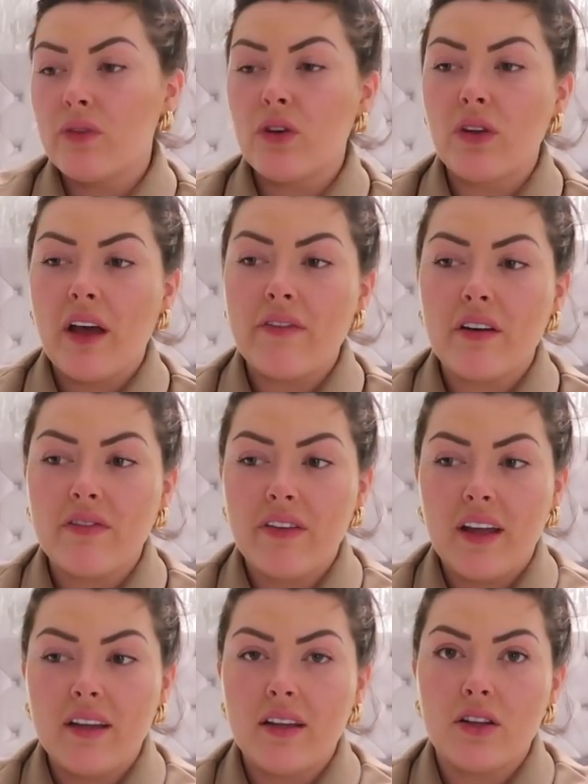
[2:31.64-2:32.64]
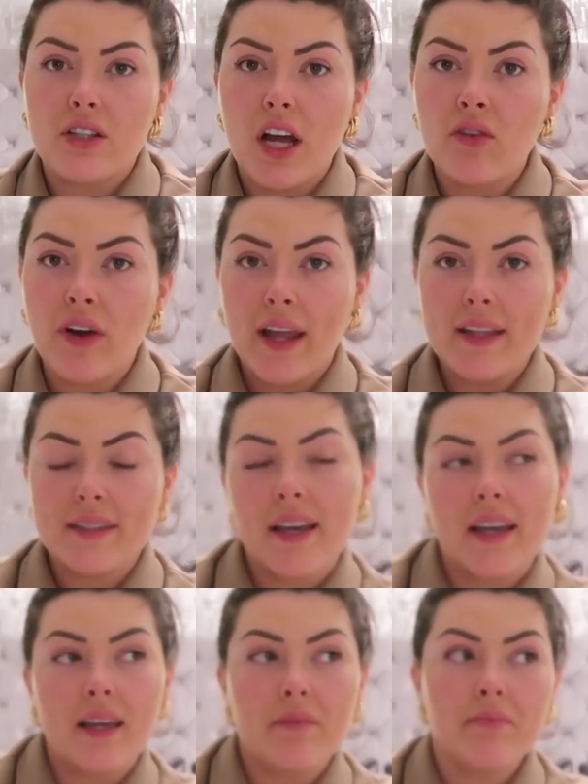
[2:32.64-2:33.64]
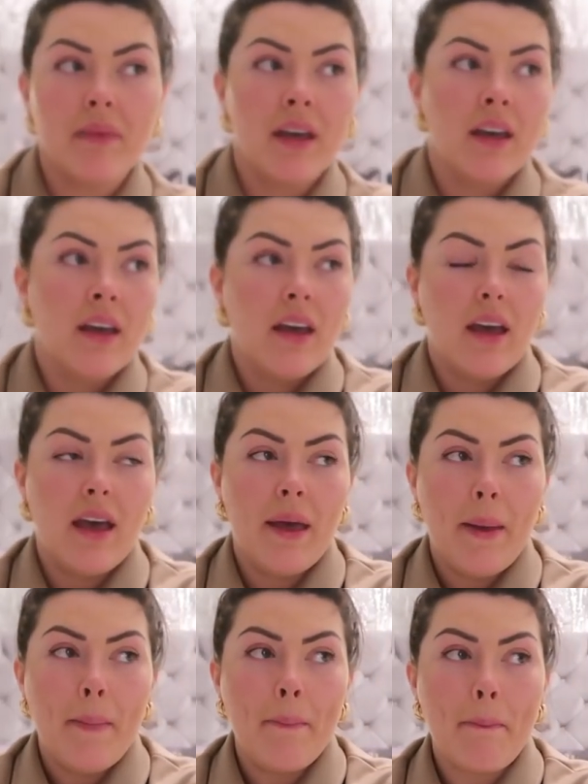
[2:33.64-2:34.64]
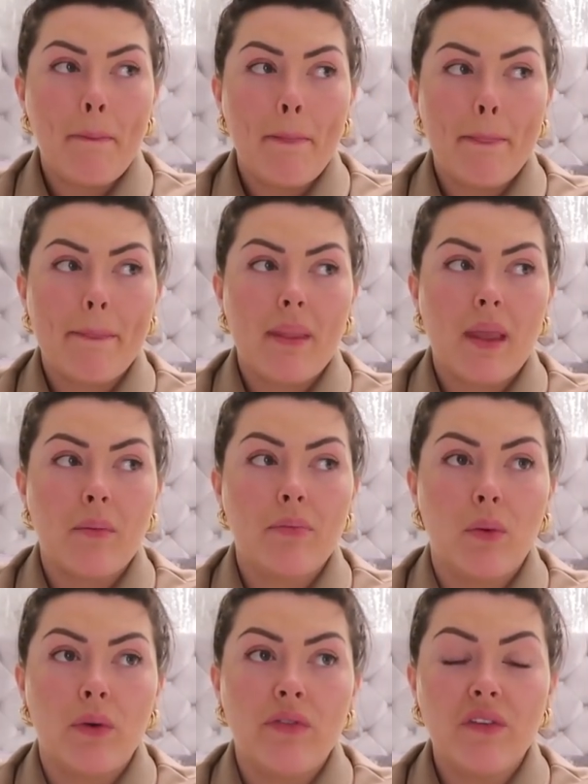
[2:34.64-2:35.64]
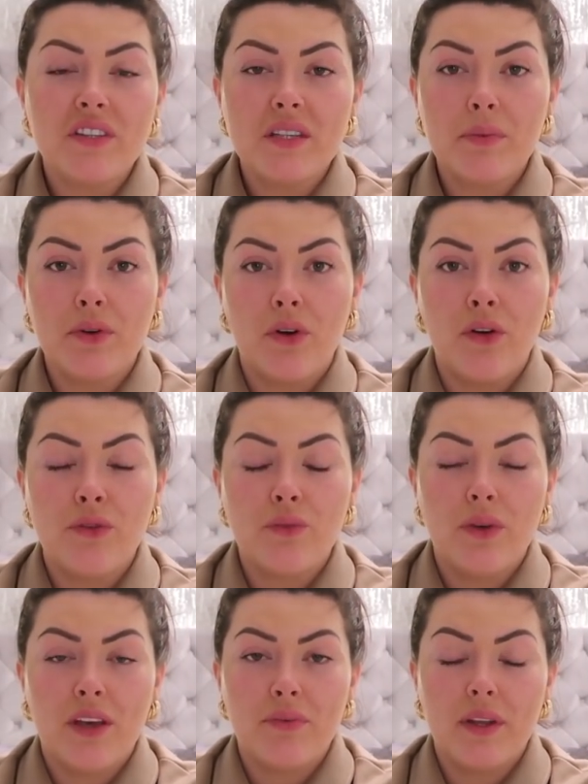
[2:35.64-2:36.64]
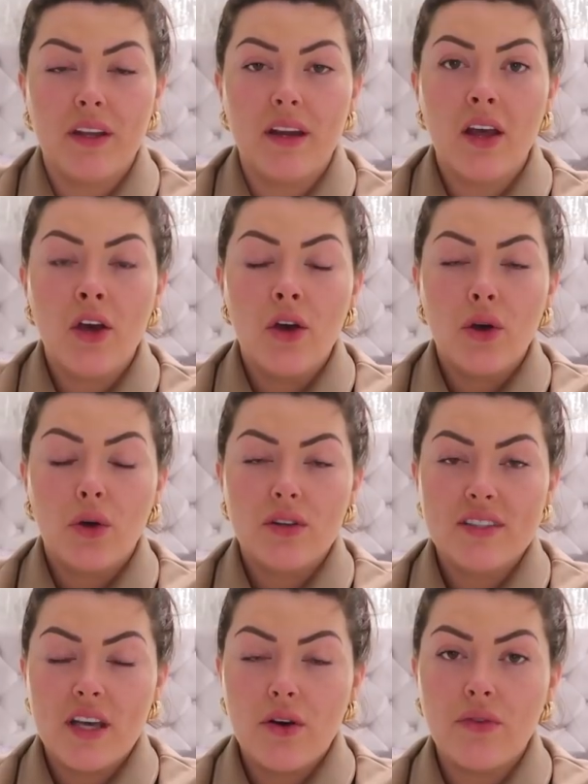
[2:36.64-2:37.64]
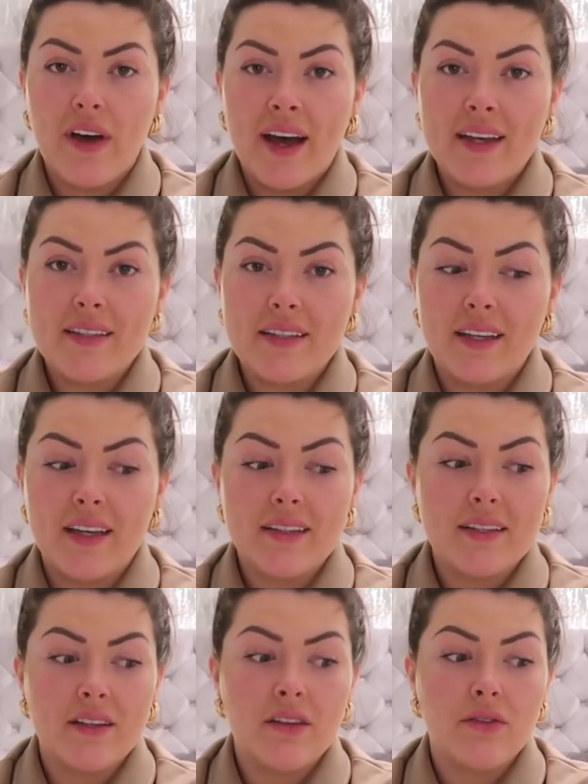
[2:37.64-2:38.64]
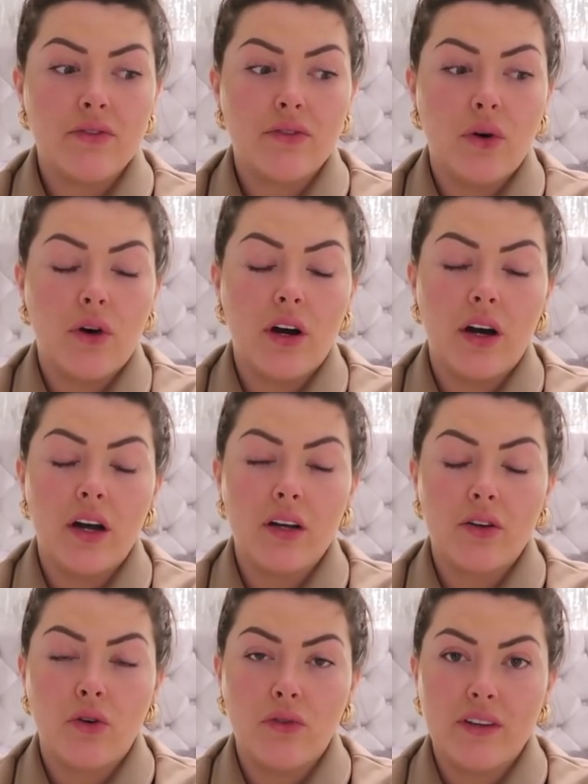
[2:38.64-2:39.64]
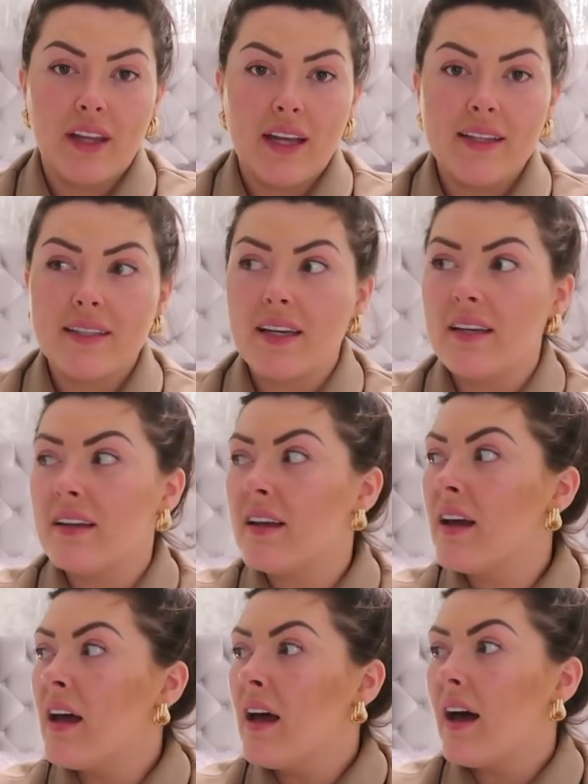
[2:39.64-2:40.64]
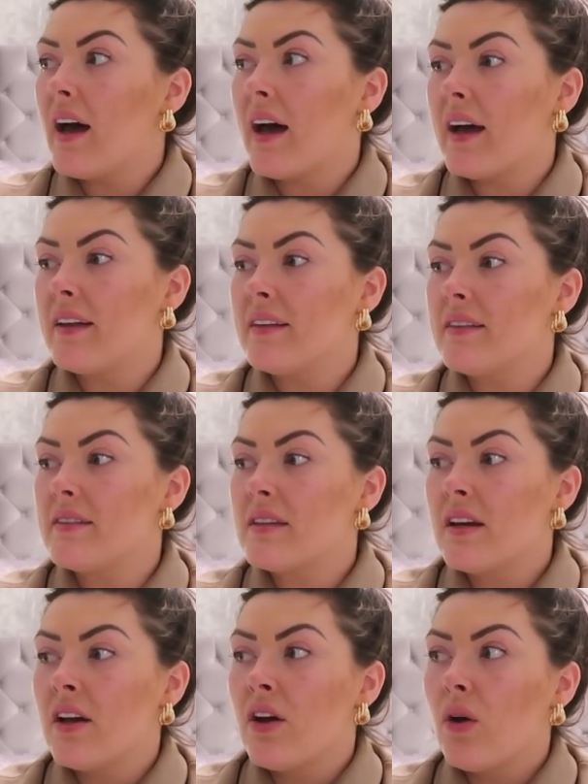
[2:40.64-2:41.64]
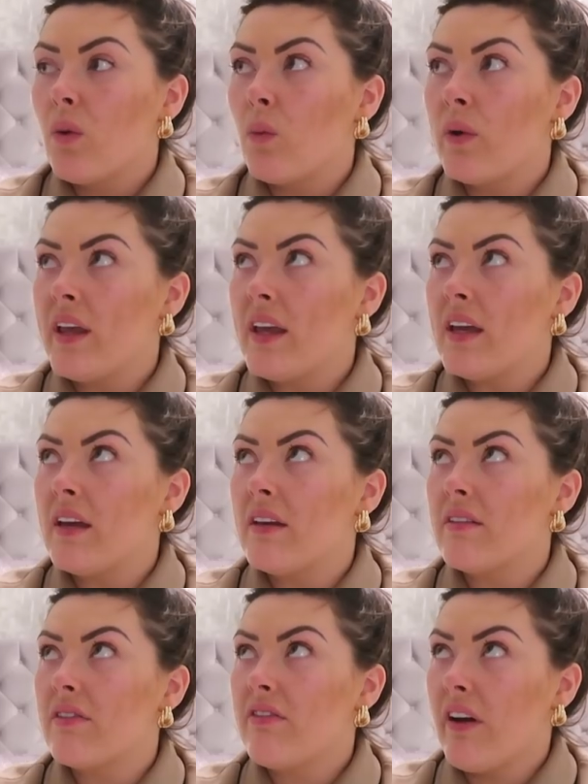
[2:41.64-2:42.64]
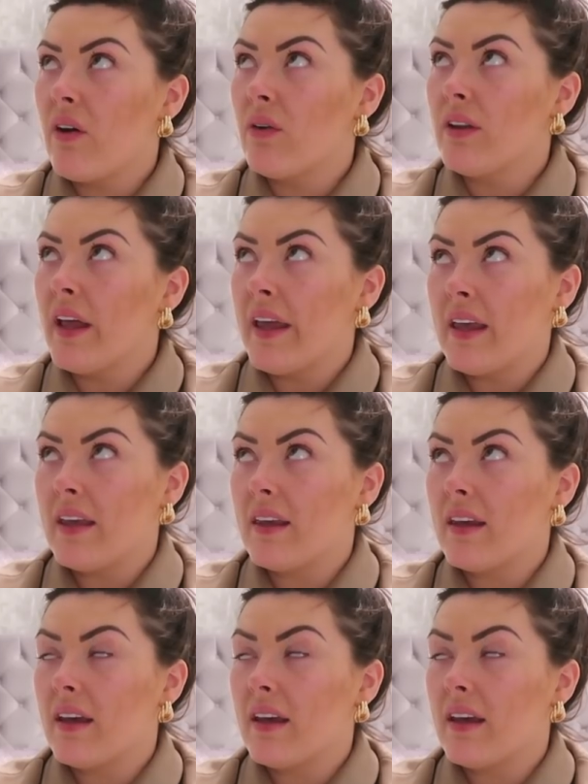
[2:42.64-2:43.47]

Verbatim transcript: if you'll ever find that there's a right time, um, but we've obviously been off and we have been self-isolating for COVID-19 and we felt like